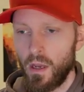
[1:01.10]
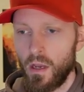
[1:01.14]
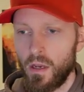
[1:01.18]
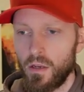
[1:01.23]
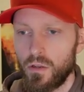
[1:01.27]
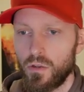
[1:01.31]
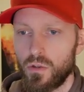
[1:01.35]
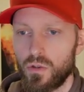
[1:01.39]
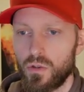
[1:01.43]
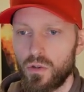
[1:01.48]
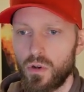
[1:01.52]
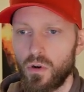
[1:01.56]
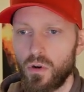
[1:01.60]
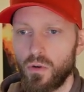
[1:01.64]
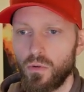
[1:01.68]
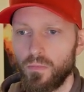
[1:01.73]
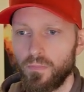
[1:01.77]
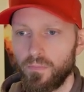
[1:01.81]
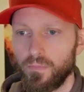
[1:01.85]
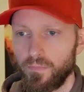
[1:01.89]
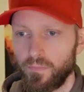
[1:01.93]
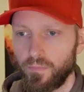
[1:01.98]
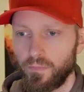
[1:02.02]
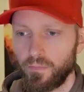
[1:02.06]
So
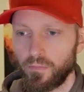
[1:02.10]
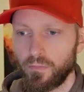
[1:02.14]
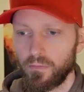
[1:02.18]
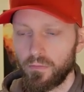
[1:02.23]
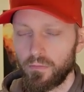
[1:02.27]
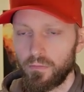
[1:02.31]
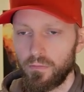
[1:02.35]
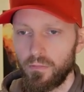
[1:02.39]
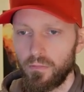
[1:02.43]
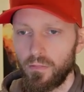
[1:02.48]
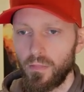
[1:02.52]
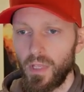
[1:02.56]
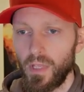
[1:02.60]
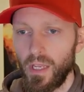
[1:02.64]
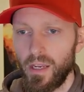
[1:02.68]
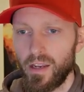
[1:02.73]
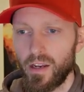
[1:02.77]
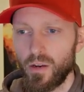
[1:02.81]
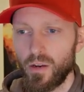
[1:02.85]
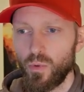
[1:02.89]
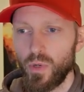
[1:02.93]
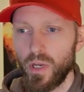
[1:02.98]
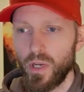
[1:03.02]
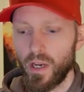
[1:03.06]

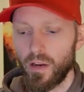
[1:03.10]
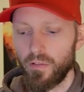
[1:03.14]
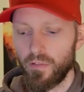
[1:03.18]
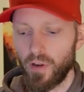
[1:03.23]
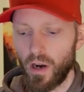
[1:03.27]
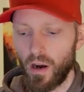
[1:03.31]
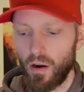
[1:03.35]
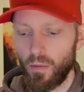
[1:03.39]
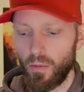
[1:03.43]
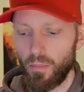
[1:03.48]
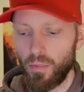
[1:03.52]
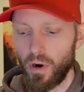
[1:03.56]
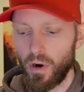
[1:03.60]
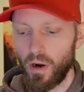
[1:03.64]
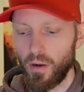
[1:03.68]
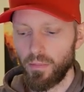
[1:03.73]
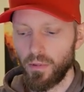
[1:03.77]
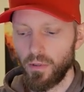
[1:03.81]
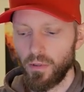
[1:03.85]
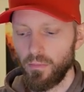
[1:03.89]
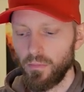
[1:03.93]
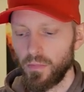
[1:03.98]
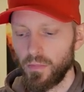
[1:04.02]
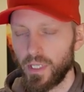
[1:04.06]
here we have our
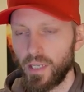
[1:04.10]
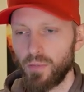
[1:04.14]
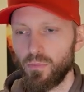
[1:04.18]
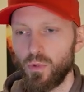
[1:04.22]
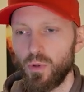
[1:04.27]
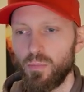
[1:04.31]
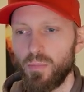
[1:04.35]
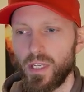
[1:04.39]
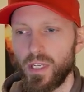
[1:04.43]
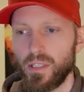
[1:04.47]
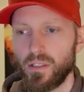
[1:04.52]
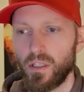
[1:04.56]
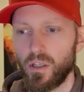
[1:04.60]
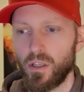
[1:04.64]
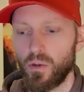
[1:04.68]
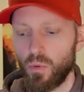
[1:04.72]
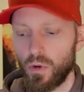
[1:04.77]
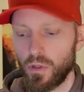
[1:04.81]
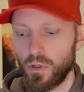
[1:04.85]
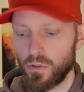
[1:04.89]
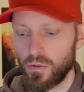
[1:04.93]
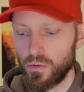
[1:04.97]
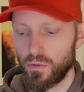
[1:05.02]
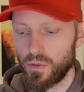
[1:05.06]
problem that we basically
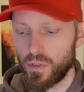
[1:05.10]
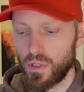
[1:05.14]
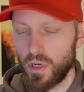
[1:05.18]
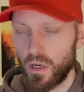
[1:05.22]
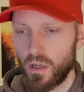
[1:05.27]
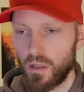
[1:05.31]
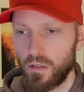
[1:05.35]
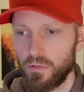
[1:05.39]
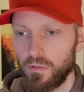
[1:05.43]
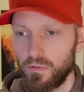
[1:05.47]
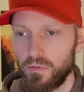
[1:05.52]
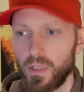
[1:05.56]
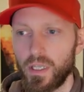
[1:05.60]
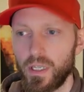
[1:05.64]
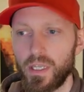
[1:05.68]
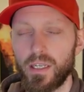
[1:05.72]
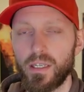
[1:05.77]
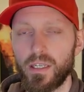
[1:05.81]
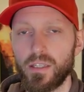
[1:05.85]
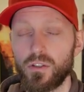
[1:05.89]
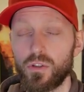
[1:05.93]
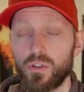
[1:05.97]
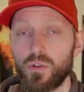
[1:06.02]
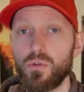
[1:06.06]
want to solve.
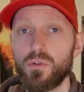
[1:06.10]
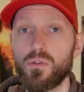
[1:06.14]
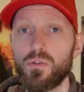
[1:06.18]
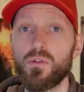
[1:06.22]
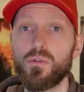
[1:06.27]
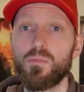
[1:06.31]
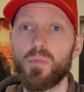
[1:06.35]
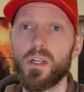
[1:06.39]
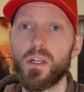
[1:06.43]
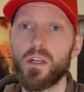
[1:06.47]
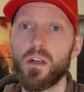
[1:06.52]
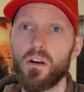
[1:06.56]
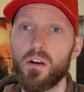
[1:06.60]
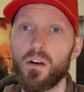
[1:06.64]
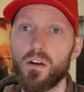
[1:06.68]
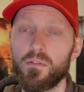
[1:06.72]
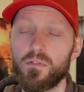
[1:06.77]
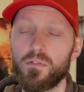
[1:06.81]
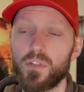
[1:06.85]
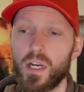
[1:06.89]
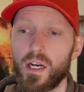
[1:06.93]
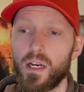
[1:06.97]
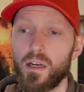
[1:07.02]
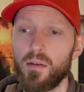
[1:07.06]
It's good to spend a lot of
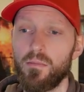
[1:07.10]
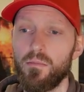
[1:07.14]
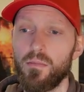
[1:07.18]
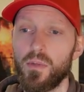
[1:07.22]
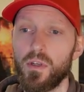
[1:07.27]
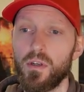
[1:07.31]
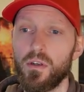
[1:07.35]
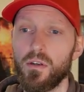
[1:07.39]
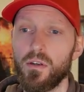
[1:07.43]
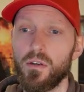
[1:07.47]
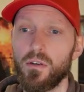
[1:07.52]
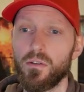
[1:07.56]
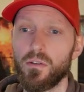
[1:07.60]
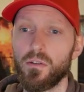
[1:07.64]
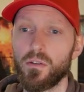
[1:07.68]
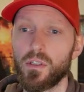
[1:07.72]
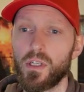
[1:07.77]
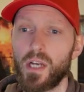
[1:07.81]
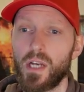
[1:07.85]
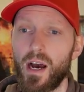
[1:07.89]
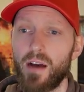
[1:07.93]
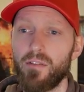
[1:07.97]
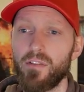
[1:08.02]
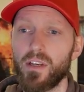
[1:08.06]
time
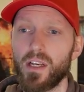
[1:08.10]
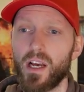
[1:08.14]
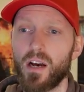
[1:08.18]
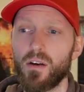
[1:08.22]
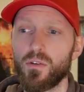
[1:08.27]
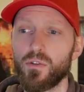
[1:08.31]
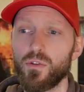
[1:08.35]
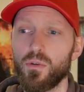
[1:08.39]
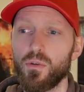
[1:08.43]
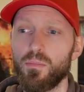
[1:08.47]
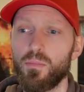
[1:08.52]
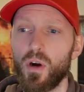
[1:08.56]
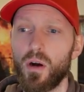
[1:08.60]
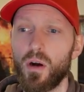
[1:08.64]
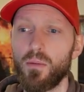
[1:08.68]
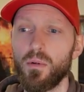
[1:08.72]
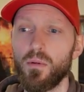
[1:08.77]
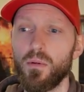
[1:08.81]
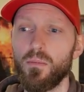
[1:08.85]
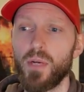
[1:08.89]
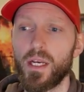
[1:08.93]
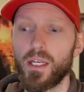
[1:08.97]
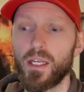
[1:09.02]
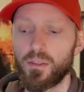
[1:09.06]
carving out your
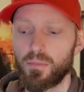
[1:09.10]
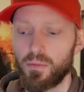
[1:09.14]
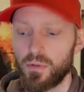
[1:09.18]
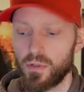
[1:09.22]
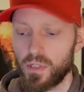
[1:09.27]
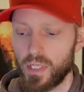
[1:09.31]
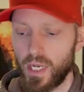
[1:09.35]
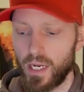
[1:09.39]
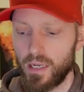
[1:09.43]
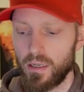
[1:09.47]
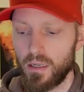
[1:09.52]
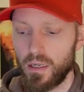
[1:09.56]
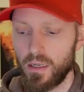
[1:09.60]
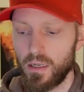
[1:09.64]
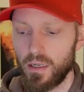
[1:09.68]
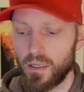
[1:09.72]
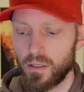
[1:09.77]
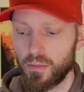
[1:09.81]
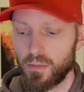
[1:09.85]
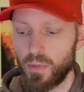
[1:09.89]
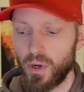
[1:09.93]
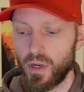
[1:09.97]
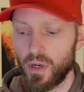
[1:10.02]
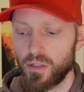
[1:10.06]
problem as precisely
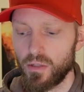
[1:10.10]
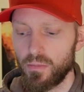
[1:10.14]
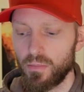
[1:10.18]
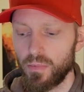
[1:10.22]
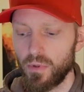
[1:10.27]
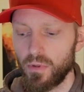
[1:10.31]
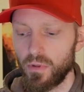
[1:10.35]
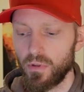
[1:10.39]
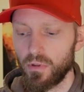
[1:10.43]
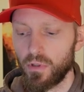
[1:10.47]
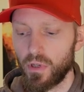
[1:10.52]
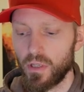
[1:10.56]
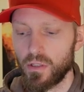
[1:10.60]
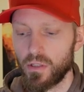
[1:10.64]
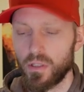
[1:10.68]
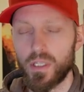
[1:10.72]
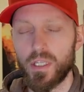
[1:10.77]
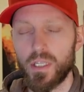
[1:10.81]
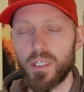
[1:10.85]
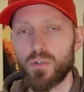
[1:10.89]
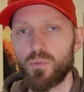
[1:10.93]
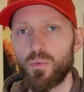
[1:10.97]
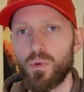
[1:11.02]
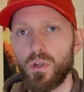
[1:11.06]
as possible, because
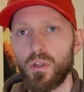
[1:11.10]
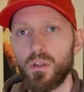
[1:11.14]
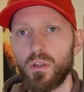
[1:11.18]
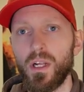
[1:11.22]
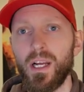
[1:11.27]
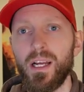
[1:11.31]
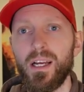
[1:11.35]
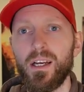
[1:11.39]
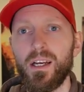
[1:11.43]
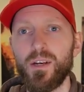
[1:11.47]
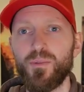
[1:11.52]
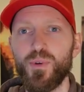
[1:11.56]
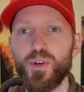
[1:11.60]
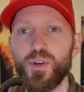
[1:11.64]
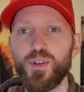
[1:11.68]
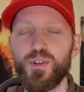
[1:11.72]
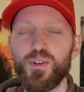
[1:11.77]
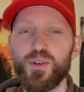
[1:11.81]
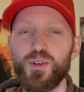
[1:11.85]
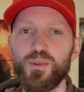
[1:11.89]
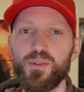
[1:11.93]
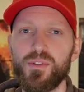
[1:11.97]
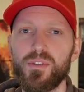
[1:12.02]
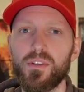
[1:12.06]
this will
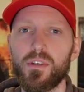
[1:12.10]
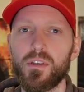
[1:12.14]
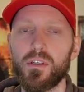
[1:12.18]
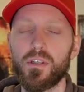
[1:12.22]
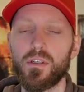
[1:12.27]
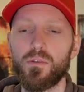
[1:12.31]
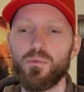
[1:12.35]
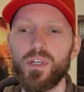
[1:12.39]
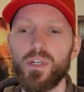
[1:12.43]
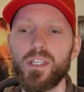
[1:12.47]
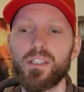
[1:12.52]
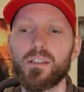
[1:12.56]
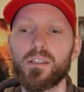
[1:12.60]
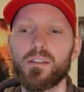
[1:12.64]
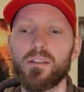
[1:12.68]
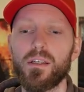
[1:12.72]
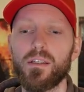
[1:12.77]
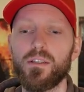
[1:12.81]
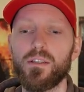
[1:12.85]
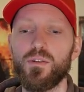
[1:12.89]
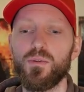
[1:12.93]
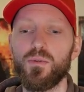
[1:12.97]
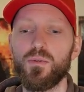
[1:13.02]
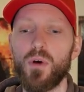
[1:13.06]
reduce the risk
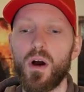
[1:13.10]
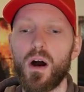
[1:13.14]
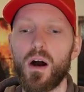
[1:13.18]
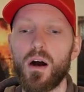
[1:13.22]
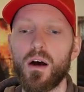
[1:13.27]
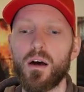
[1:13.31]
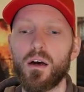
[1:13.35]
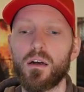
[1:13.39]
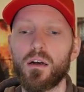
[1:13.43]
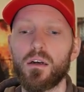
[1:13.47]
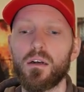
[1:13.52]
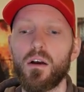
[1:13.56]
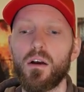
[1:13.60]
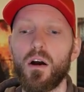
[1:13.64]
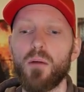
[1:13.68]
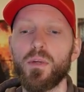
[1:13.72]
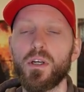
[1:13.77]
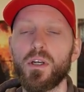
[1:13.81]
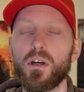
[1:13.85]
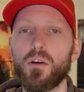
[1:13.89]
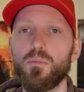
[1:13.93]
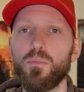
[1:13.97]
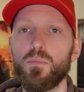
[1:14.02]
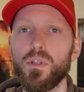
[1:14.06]
that you are
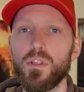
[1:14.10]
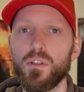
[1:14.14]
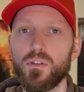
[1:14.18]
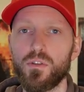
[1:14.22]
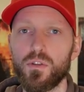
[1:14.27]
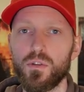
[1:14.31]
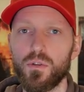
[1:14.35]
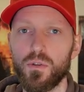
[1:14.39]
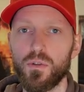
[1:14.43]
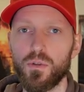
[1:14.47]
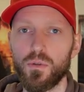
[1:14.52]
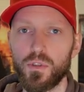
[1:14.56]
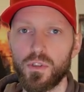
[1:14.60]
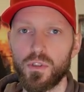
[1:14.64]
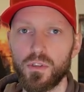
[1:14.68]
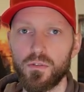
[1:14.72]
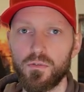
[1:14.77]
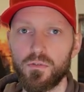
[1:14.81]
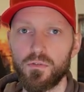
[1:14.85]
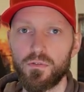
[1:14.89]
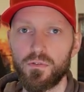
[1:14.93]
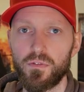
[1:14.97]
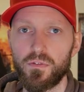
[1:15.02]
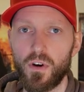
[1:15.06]
coming up with a
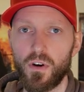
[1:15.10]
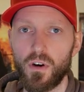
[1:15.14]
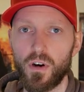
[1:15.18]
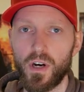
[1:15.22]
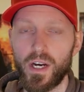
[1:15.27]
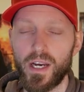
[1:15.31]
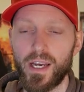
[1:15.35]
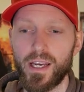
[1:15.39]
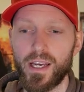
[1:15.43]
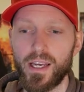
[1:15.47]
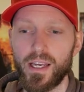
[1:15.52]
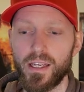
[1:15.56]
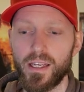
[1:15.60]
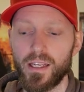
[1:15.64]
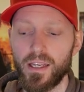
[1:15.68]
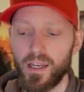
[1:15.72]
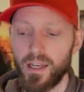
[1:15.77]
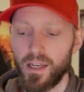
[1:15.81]
solution for a